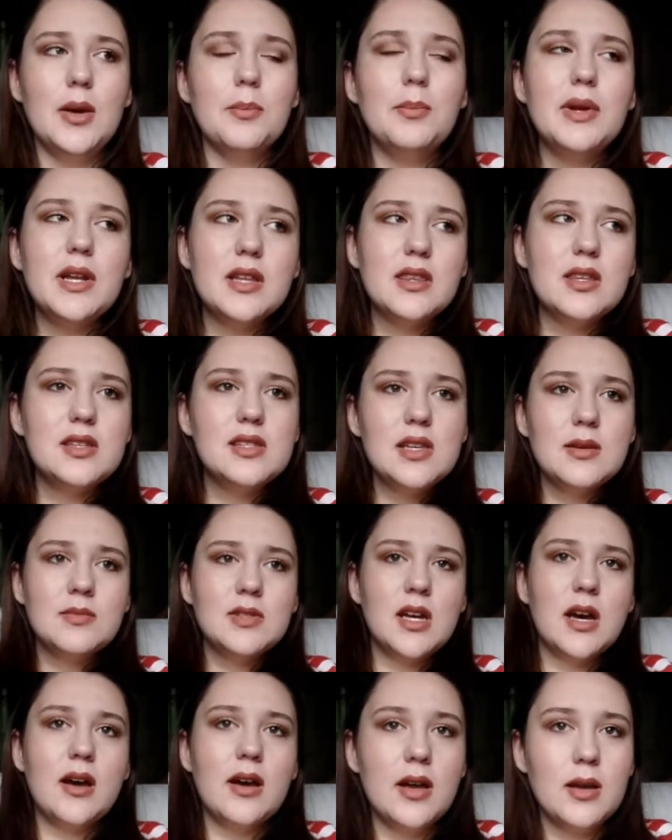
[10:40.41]
But at the same
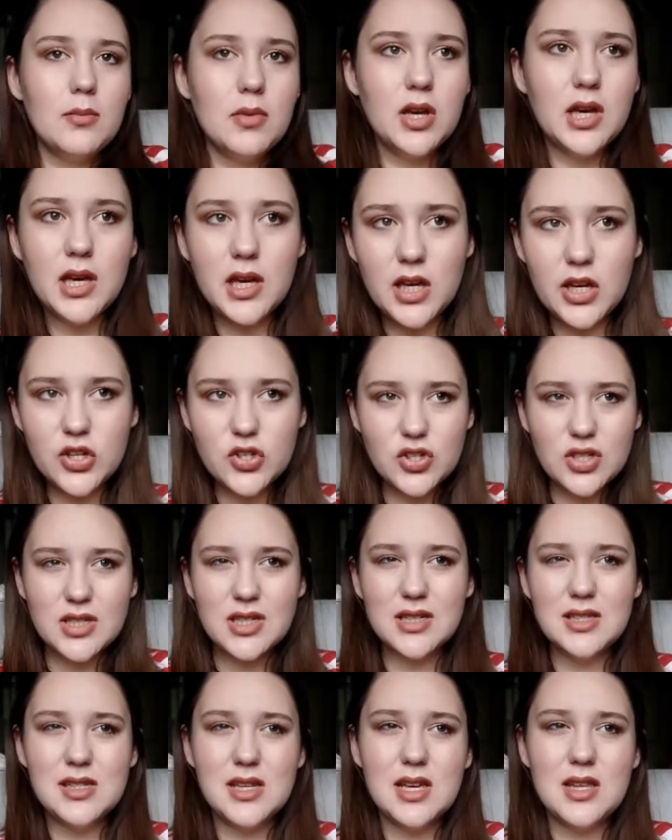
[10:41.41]
time, she
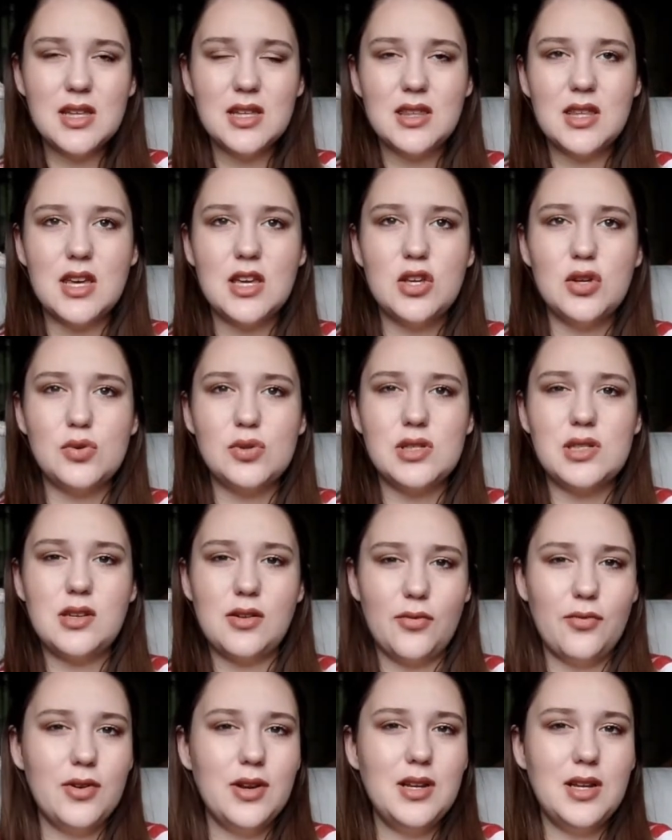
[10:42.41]
did say that they use
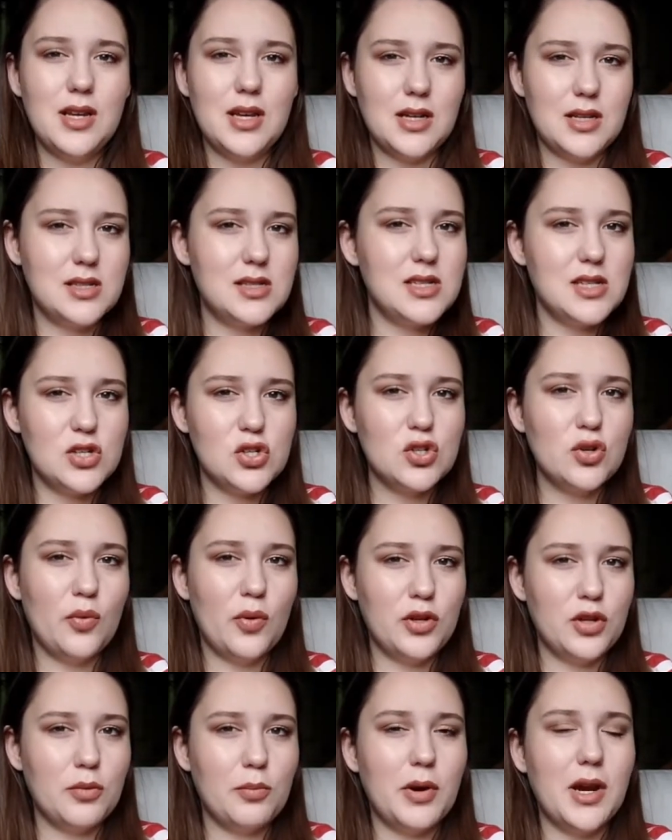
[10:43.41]
different anesthesia
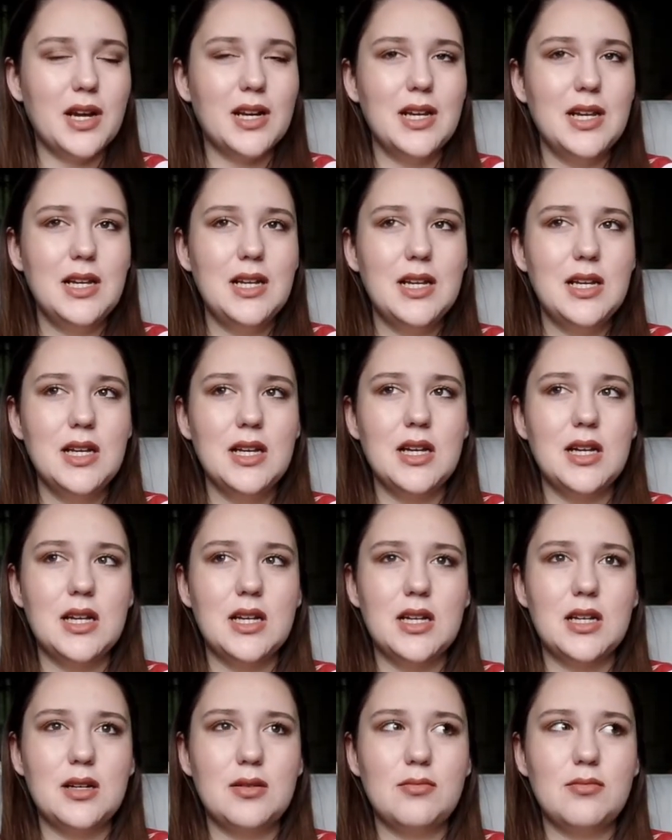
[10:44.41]
when you're pregnant
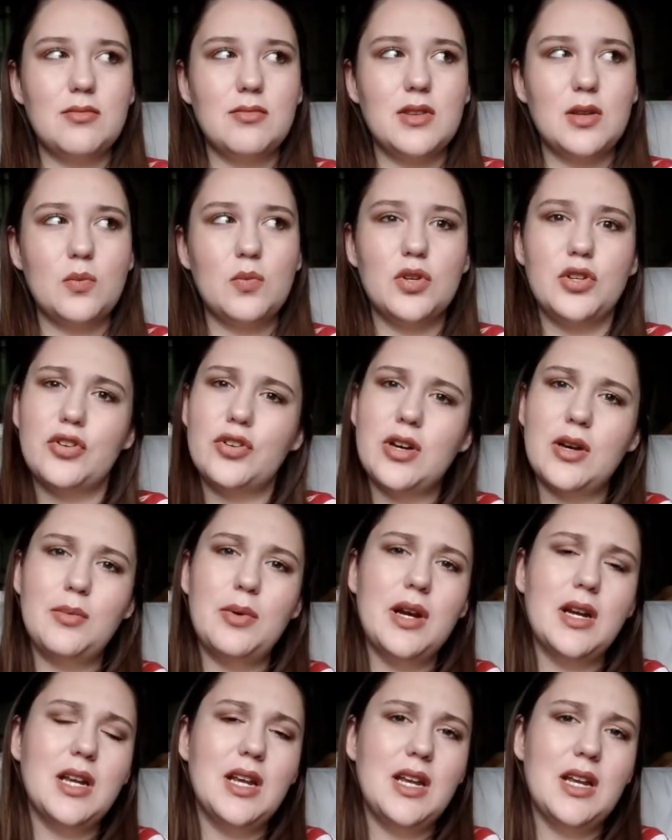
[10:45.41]
than when you're not
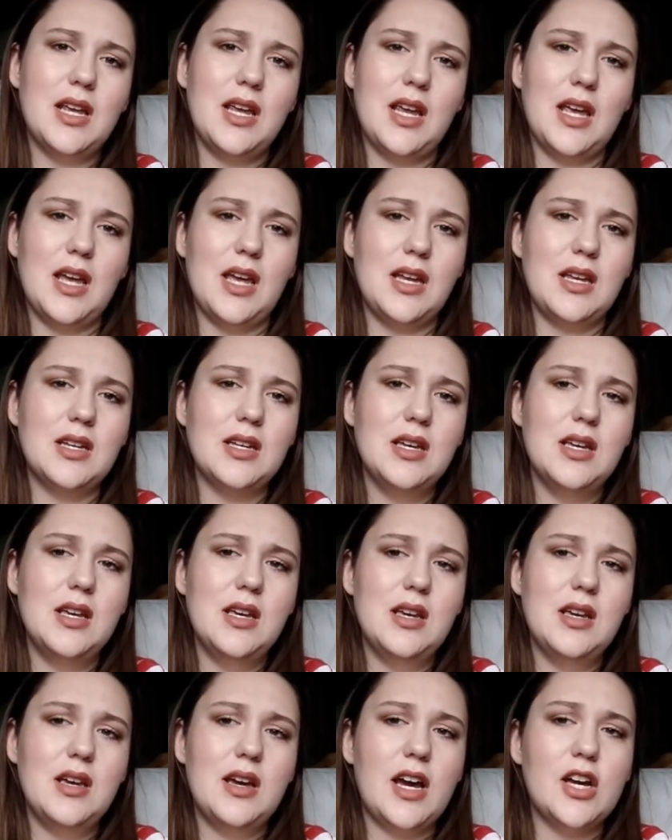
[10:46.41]
pregnant, and
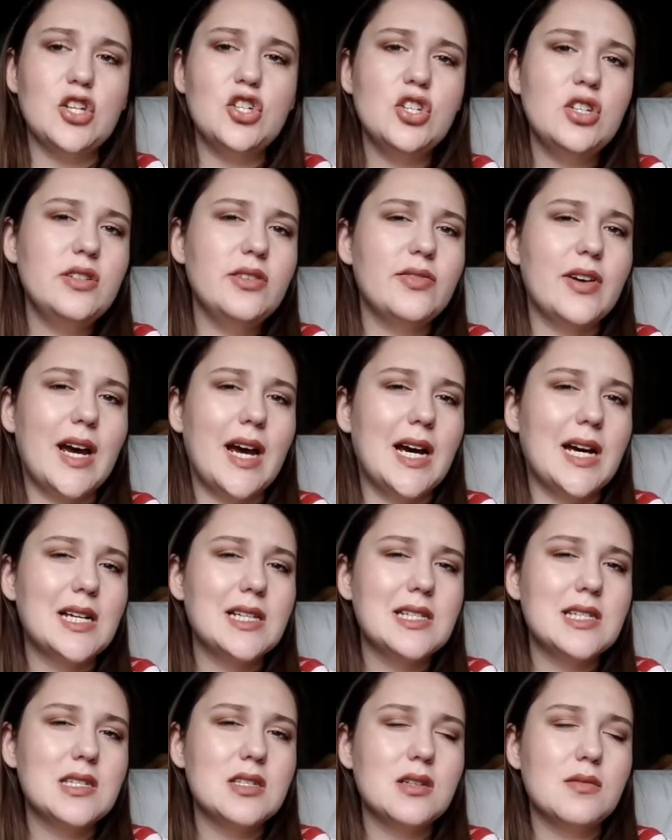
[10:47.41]
I should have
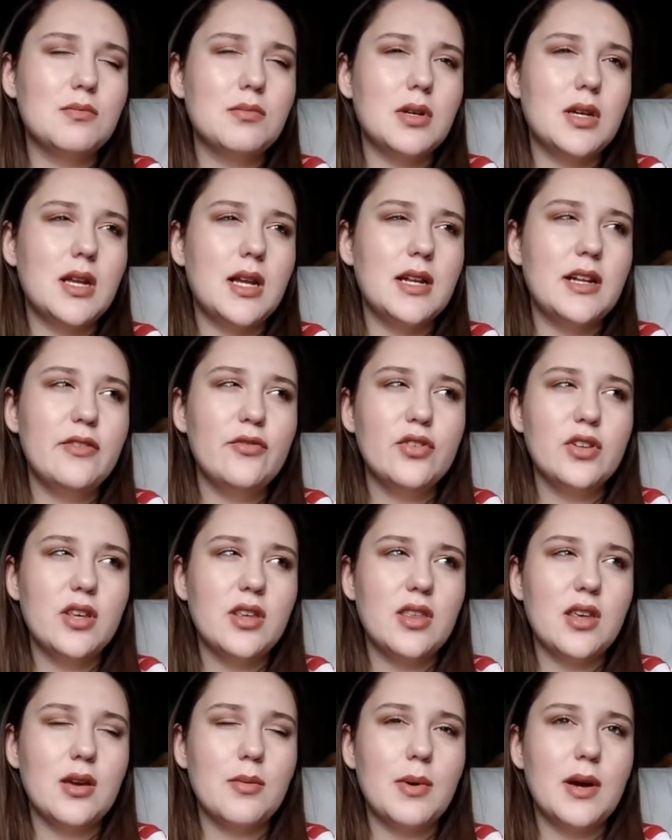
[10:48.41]
asked, but I didn't really
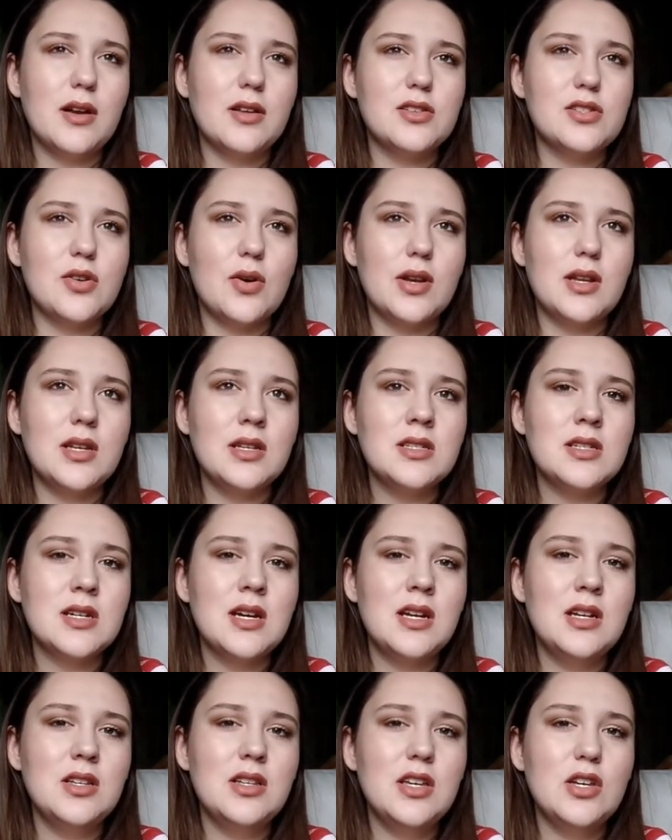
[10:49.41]
think about it, so I need to
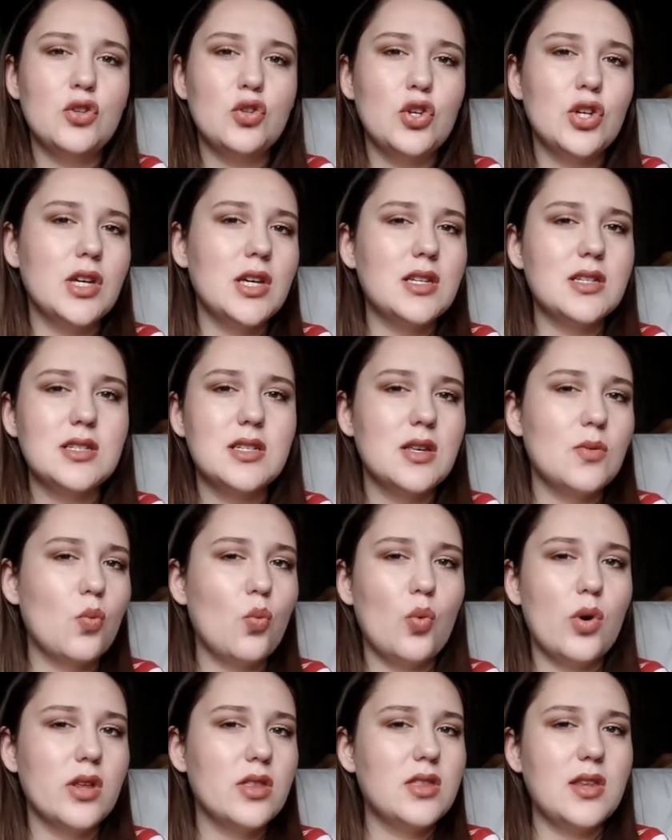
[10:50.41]
kind of like look into
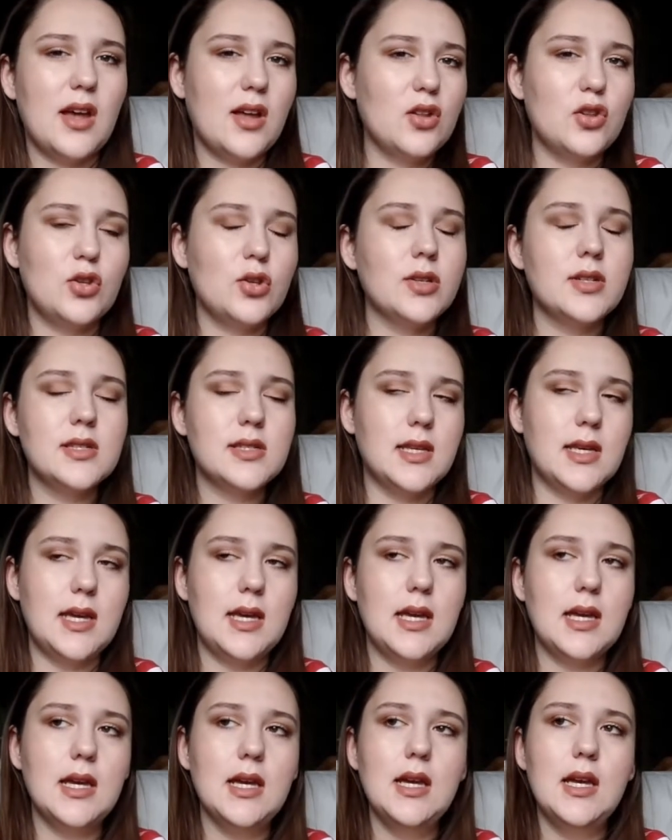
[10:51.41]
what that looks
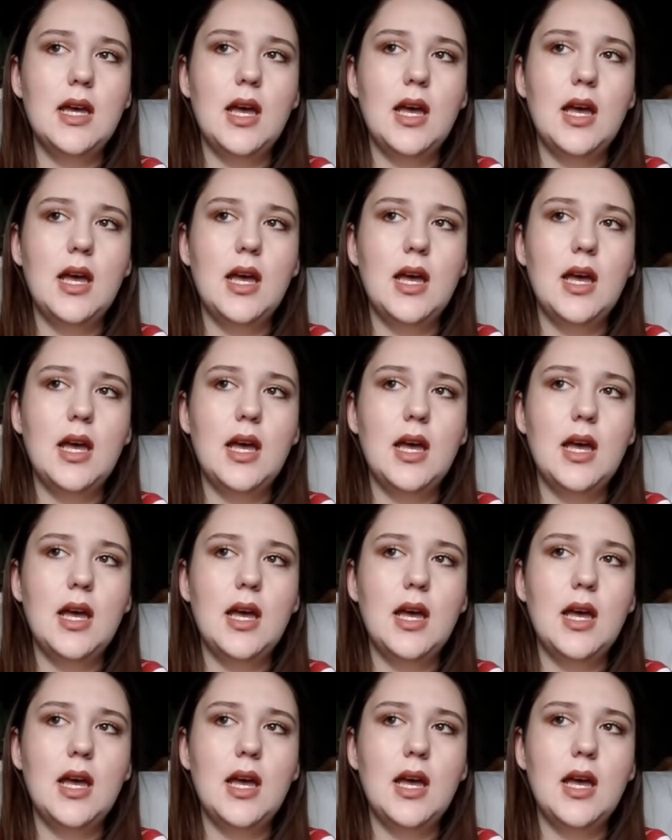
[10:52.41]
like.